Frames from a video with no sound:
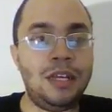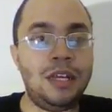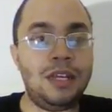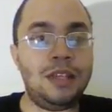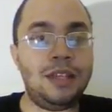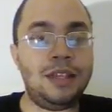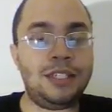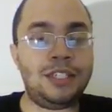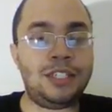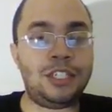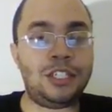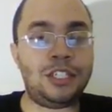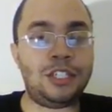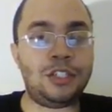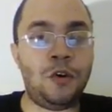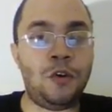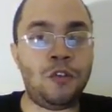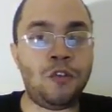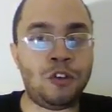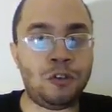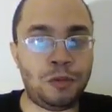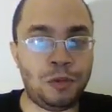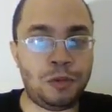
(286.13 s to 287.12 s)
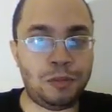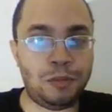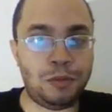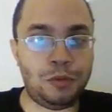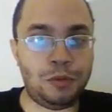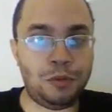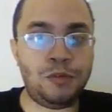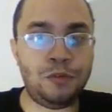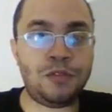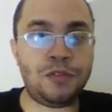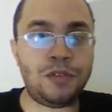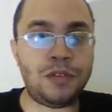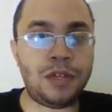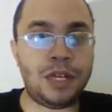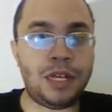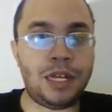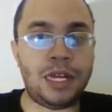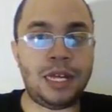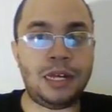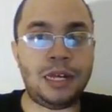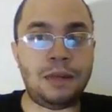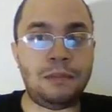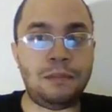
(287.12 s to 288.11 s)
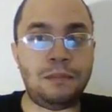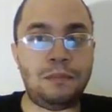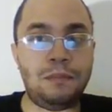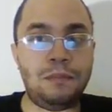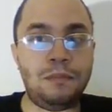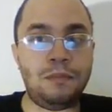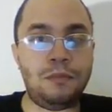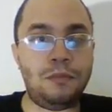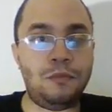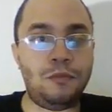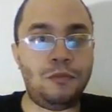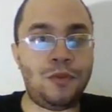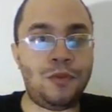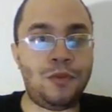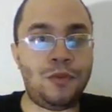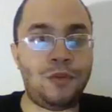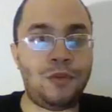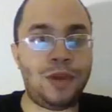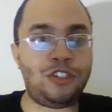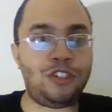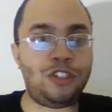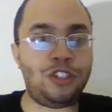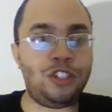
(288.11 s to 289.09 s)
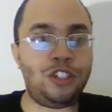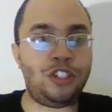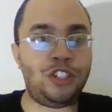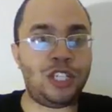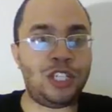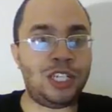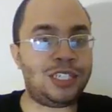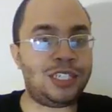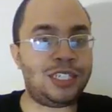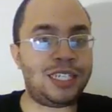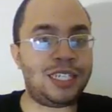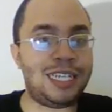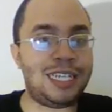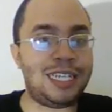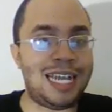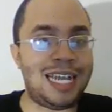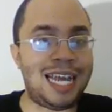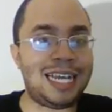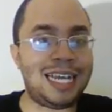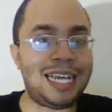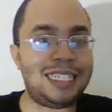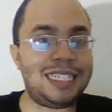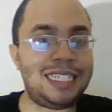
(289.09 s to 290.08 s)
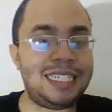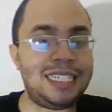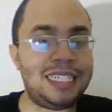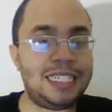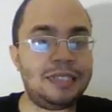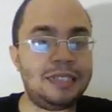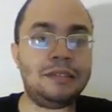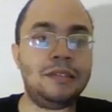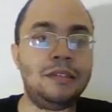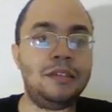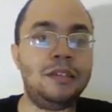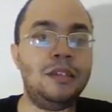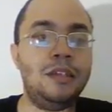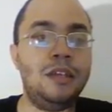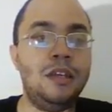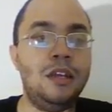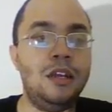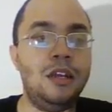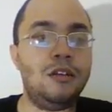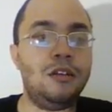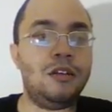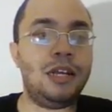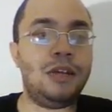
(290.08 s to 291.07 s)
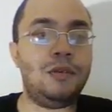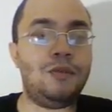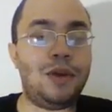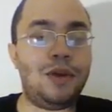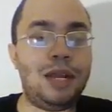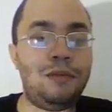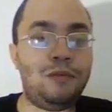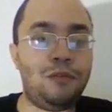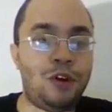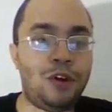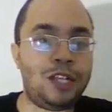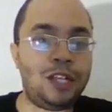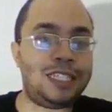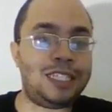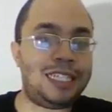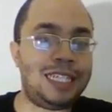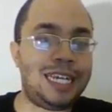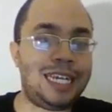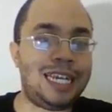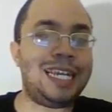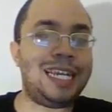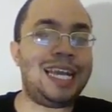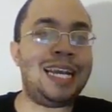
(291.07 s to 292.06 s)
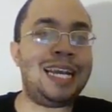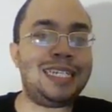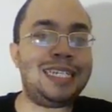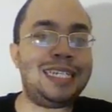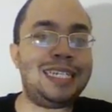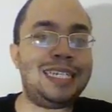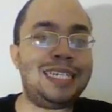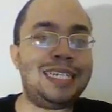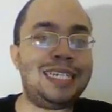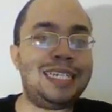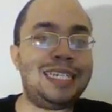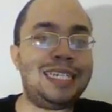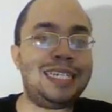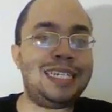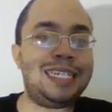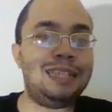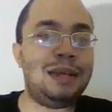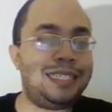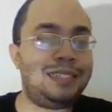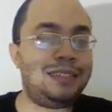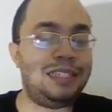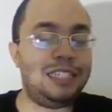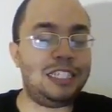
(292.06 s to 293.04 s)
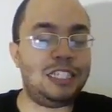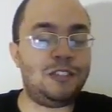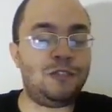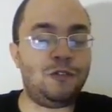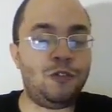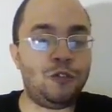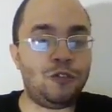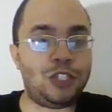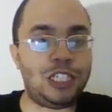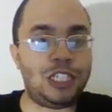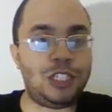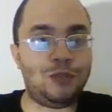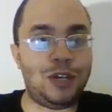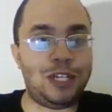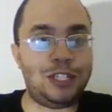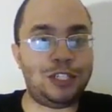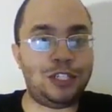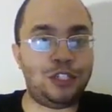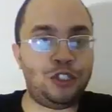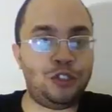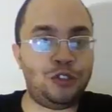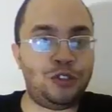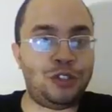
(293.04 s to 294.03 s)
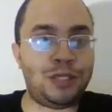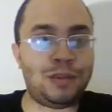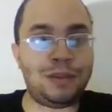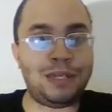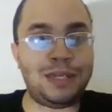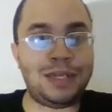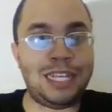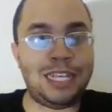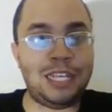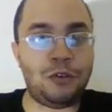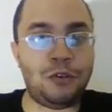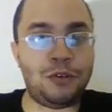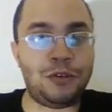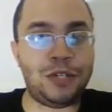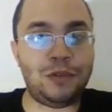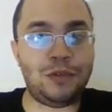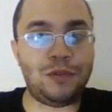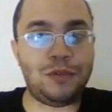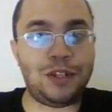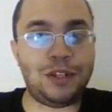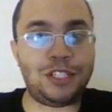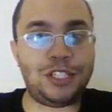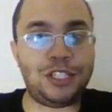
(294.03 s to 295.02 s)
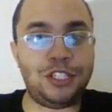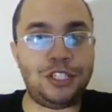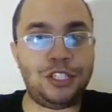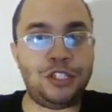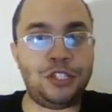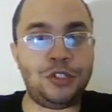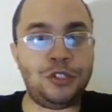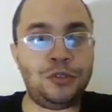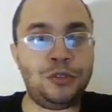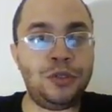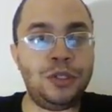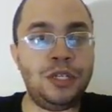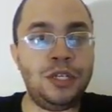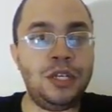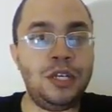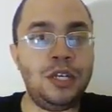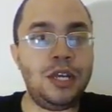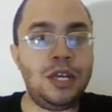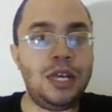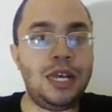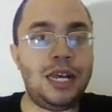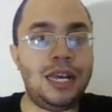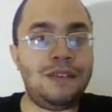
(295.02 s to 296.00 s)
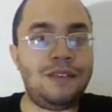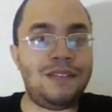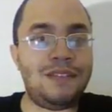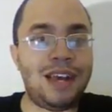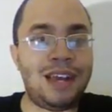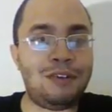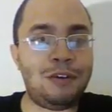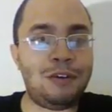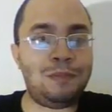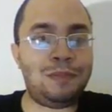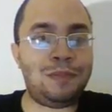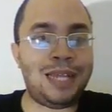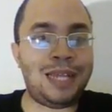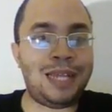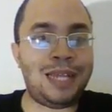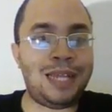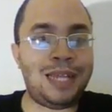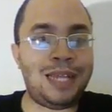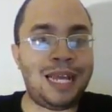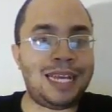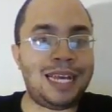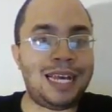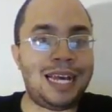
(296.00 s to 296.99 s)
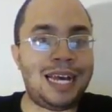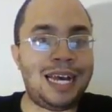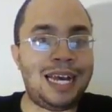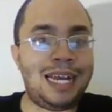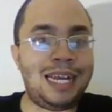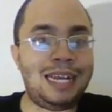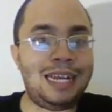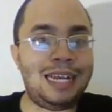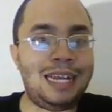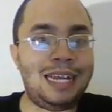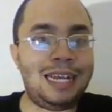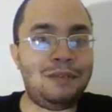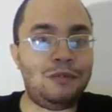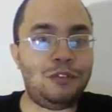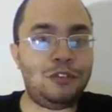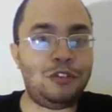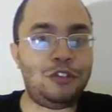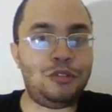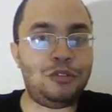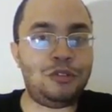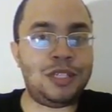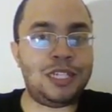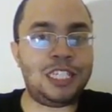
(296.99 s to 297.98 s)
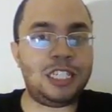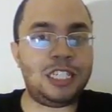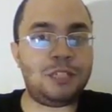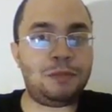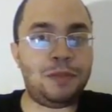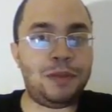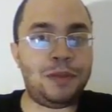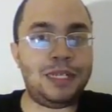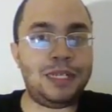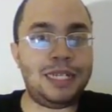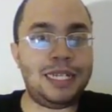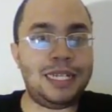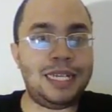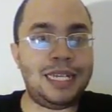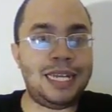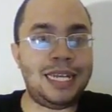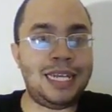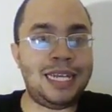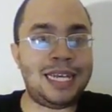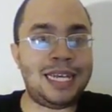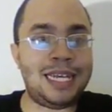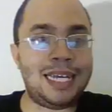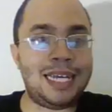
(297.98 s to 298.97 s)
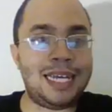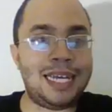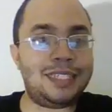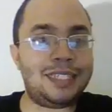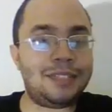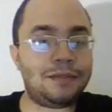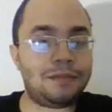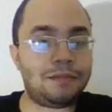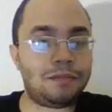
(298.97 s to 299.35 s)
This is a horrible move. White should just connect. Right? White wants to connect, and then black is forcing white to do something he already wants to do. If I were black, I would do this, but in any case,